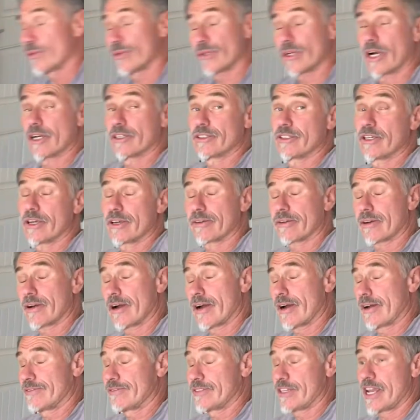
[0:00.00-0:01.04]

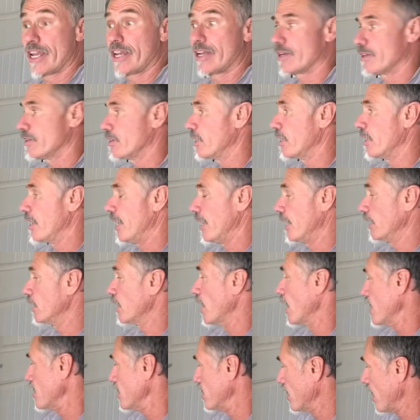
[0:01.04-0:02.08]
I've taken the
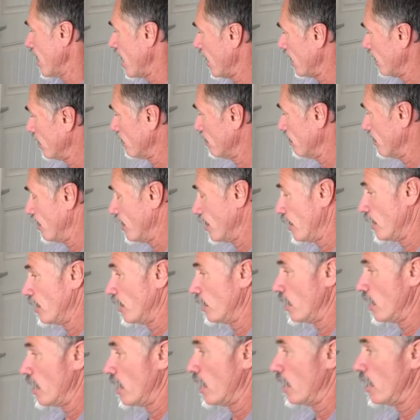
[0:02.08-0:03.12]
headlights out of
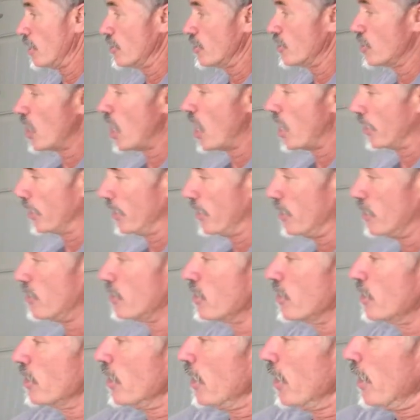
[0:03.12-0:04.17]
their sockets,